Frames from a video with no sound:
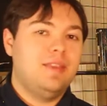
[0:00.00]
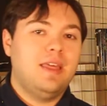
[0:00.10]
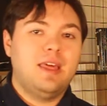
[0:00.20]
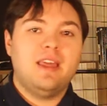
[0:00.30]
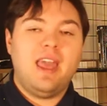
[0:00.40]

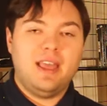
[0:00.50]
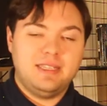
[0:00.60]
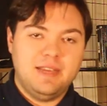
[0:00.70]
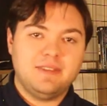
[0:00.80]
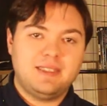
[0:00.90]
a
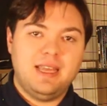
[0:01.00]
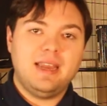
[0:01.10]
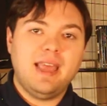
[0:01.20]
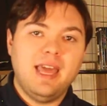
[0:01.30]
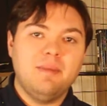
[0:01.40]

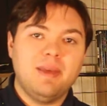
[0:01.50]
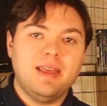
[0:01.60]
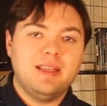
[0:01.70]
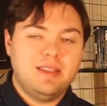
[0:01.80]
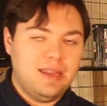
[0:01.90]
devastating
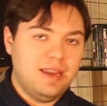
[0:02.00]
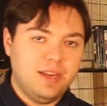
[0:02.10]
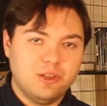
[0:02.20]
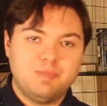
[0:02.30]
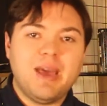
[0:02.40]
enemy. And then he
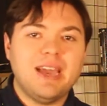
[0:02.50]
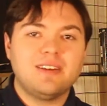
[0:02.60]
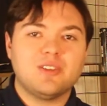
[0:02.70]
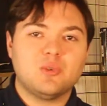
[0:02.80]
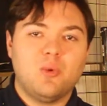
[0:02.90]
goes back
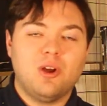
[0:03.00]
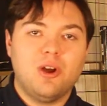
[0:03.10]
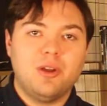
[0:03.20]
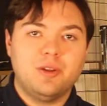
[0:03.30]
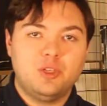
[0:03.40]
into this
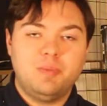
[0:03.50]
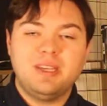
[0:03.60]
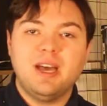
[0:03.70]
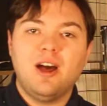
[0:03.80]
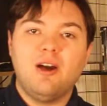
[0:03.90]
world to
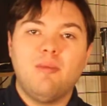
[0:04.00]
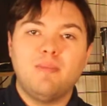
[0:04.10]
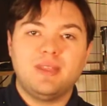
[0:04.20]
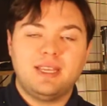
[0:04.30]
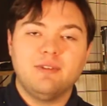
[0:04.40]

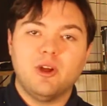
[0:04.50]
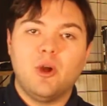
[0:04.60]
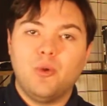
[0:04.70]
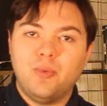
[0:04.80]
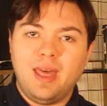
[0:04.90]
become the
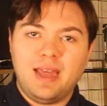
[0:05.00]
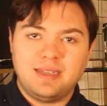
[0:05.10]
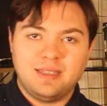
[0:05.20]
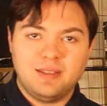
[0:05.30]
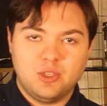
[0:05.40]
hero
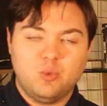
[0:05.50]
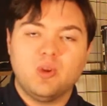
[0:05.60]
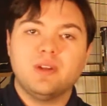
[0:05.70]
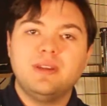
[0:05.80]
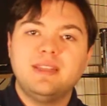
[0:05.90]
that this
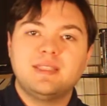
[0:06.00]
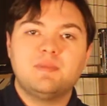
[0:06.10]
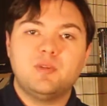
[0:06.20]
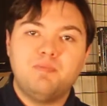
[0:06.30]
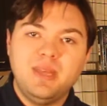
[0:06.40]
world needs him
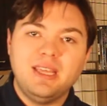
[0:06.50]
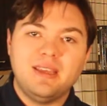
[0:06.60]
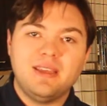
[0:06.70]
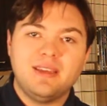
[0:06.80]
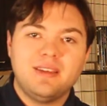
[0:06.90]
to
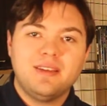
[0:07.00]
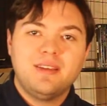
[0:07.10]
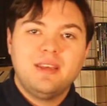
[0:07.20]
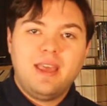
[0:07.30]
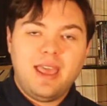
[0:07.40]
be.
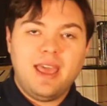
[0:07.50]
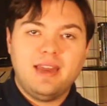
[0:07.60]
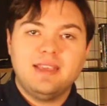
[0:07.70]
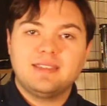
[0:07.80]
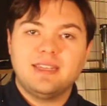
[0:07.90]
And
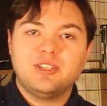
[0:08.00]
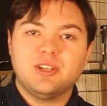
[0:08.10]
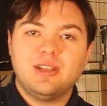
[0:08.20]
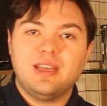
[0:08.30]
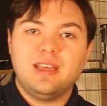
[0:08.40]
he
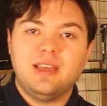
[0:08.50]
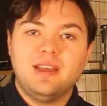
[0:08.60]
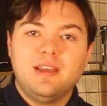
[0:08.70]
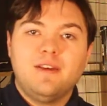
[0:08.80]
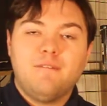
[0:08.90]
essentially
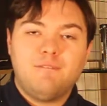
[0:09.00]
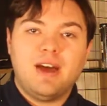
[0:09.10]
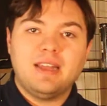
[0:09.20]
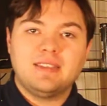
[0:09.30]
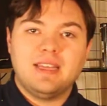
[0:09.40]

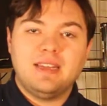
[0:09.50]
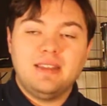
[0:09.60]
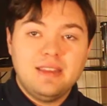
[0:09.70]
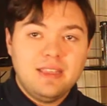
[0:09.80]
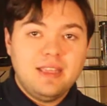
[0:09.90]
finds that
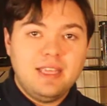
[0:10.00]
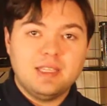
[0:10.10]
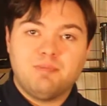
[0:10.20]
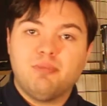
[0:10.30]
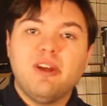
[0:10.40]
he
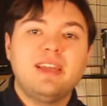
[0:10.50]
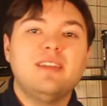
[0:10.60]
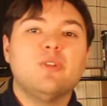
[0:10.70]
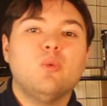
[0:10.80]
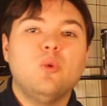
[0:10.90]
is
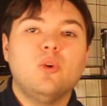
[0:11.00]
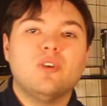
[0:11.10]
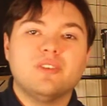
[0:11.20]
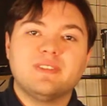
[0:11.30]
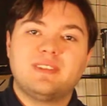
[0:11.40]
breaking the
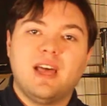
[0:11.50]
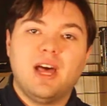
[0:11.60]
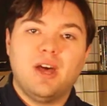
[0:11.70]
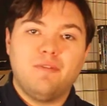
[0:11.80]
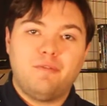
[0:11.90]
rules
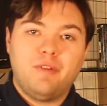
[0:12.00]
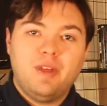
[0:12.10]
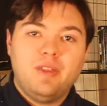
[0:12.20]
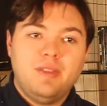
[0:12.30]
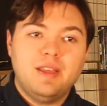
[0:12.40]
of
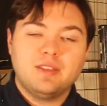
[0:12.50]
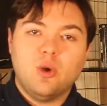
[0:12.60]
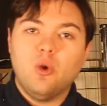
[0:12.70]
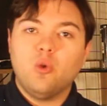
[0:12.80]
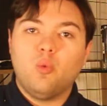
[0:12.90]
his
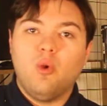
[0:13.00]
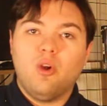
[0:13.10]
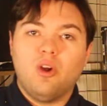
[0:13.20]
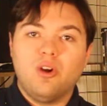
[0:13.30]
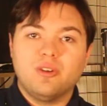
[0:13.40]
old
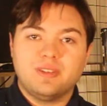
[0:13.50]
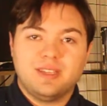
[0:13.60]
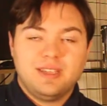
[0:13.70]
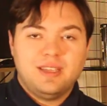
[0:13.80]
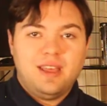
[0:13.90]
world
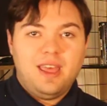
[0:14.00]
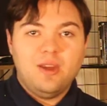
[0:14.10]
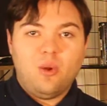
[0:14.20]
in